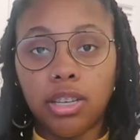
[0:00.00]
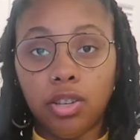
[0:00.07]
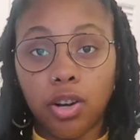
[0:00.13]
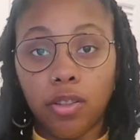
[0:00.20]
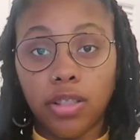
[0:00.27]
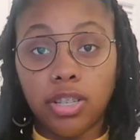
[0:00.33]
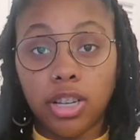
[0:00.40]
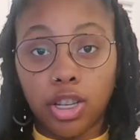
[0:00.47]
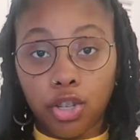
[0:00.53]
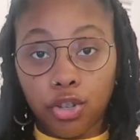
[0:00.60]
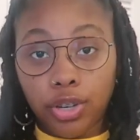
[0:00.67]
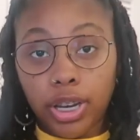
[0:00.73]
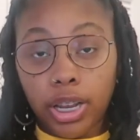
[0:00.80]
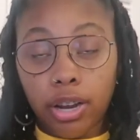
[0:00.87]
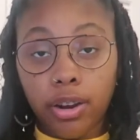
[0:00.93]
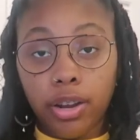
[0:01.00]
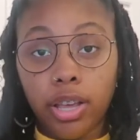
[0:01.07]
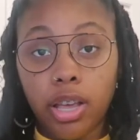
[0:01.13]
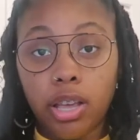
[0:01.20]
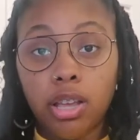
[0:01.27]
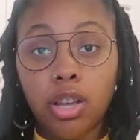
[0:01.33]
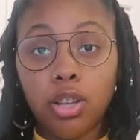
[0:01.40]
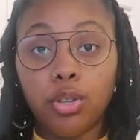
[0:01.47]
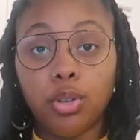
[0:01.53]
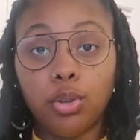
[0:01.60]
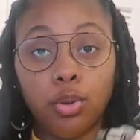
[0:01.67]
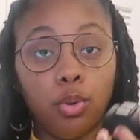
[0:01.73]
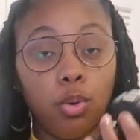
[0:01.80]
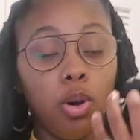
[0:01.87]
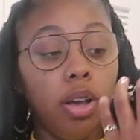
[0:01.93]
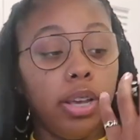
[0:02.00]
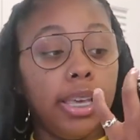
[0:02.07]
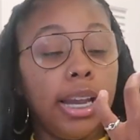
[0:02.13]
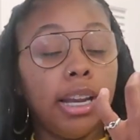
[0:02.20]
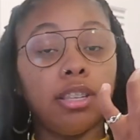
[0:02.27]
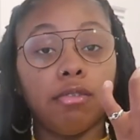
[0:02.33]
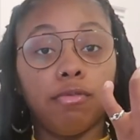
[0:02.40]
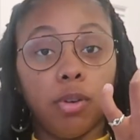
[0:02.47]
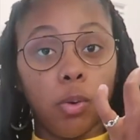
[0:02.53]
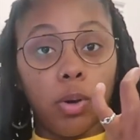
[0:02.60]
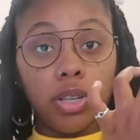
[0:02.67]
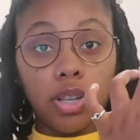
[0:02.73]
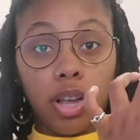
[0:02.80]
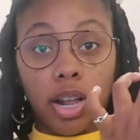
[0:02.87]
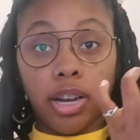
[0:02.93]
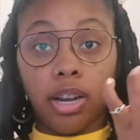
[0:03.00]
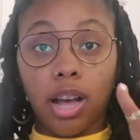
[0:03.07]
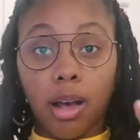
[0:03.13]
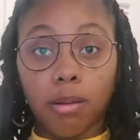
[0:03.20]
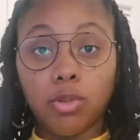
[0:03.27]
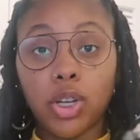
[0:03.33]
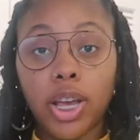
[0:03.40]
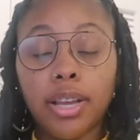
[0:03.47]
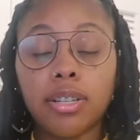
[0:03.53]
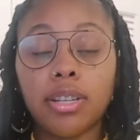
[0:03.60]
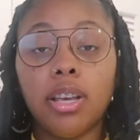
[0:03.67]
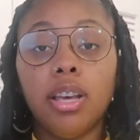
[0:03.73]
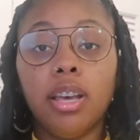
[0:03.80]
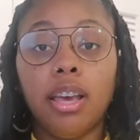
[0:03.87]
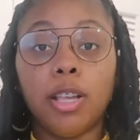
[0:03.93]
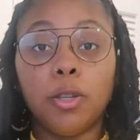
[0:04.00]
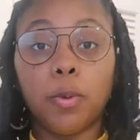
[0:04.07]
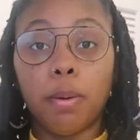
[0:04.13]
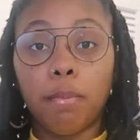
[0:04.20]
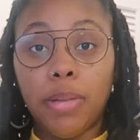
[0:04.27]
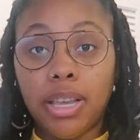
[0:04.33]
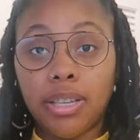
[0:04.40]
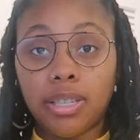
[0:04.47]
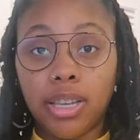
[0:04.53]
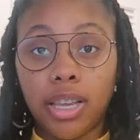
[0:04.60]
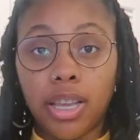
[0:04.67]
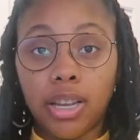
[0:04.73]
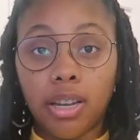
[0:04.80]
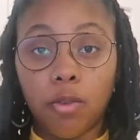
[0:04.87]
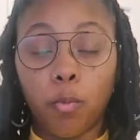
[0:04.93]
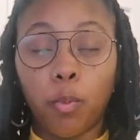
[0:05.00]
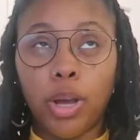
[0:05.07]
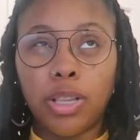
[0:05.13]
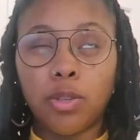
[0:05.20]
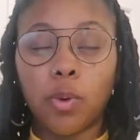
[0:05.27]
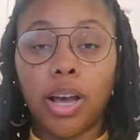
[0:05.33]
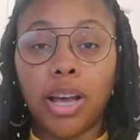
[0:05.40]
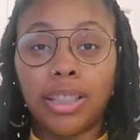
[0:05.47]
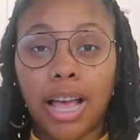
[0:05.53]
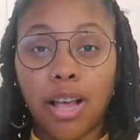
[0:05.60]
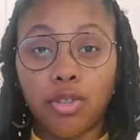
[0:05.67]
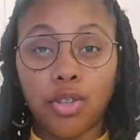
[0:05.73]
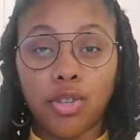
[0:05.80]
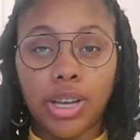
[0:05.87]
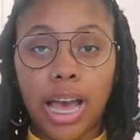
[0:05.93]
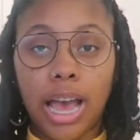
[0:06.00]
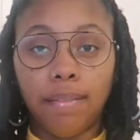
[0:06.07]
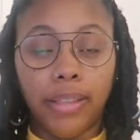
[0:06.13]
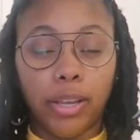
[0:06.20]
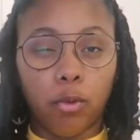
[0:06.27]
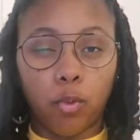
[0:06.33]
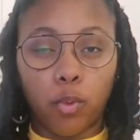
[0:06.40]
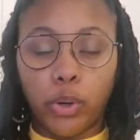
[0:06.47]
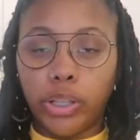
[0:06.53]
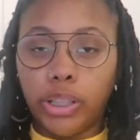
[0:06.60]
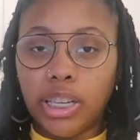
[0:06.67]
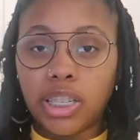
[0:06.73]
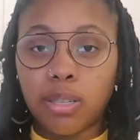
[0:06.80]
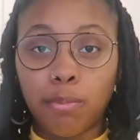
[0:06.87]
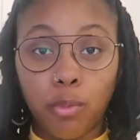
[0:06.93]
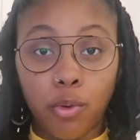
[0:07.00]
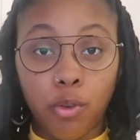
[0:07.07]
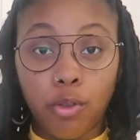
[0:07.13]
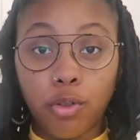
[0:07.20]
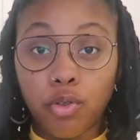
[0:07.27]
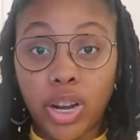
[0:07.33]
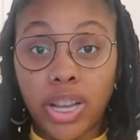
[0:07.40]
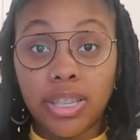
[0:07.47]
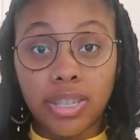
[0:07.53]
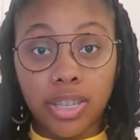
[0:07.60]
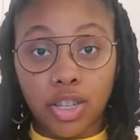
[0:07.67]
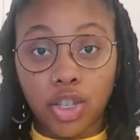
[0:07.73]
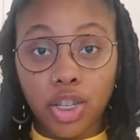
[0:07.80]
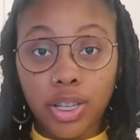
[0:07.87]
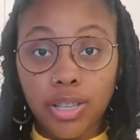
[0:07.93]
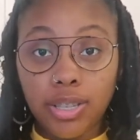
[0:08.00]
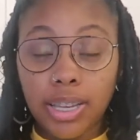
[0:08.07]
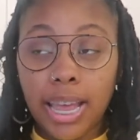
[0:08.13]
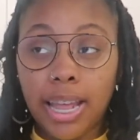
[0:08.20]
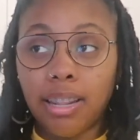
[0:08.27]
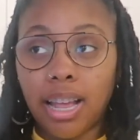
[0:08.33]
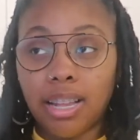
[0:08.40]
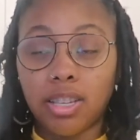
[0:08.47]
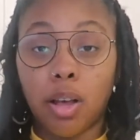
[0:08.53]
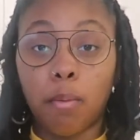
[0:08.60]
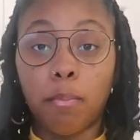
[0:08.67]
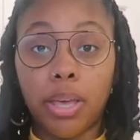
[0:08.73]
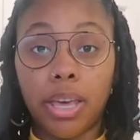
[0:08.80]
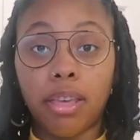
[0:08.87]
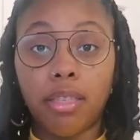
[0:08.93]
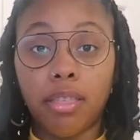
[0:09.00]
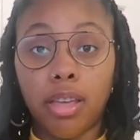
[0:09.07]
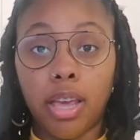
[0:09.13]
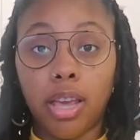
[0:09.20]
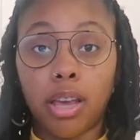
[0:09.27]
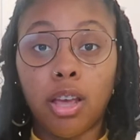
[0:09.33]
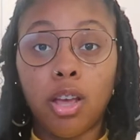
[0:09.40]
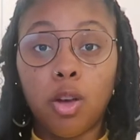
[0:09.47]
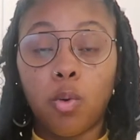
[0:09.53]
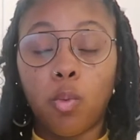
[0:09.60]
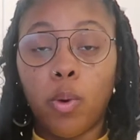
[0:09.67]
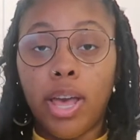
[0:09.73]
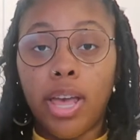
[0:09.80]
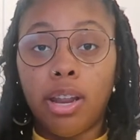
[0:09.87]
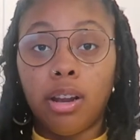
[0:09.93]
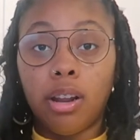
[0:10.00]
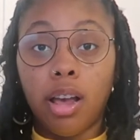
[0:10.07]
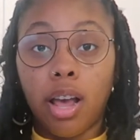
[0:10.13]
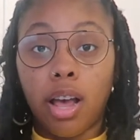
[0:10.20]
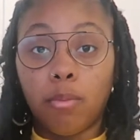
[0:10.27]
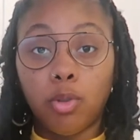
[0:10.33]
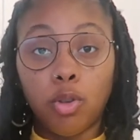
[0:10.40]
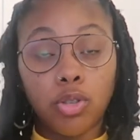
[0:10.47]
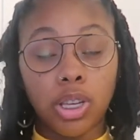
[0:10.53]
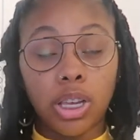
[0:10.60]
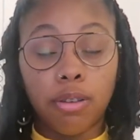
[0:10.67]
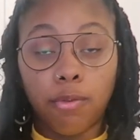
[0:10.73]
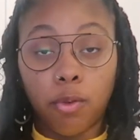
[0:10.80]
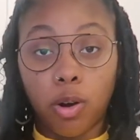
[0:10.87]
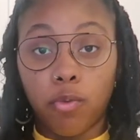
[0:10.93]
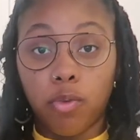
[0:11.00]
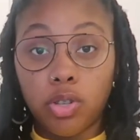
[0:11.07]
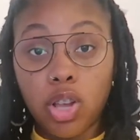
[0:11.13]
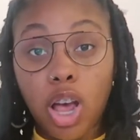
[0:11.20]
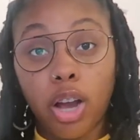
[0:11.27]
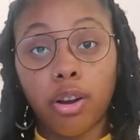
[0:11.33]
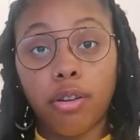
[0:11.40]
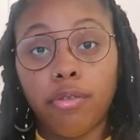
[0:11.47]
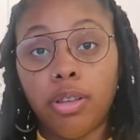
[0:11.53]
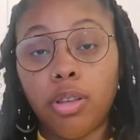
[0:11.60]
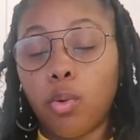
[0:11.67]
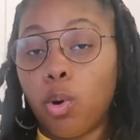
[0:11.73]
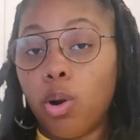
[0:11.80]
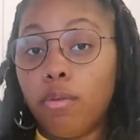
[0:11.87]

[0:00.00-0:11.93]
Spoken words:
you know, the touchscreen area to get it to focus on an object is what allows you to have like really smooth transitions, and that's a big thing when using it for photography or